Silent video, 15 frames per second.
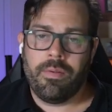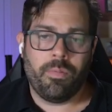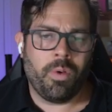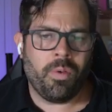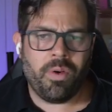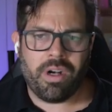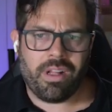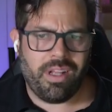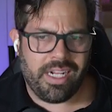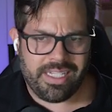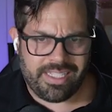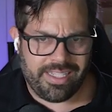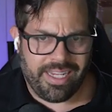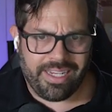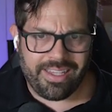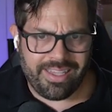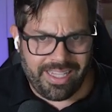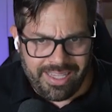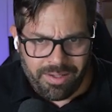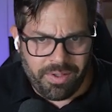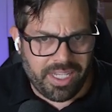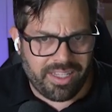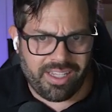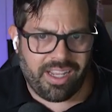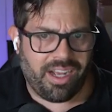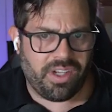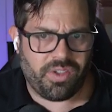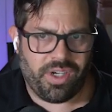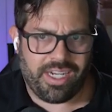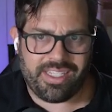What do our clients think? They think we got the
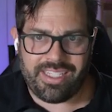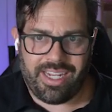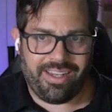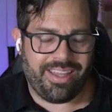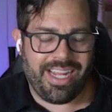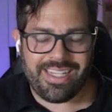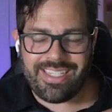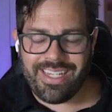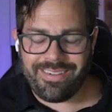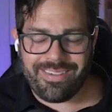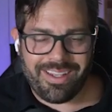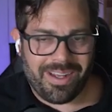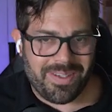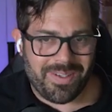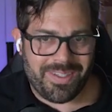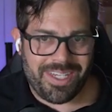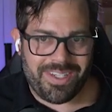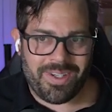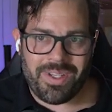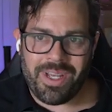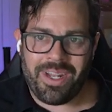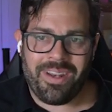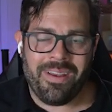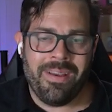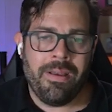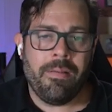contract signed. That's it. Consultation done.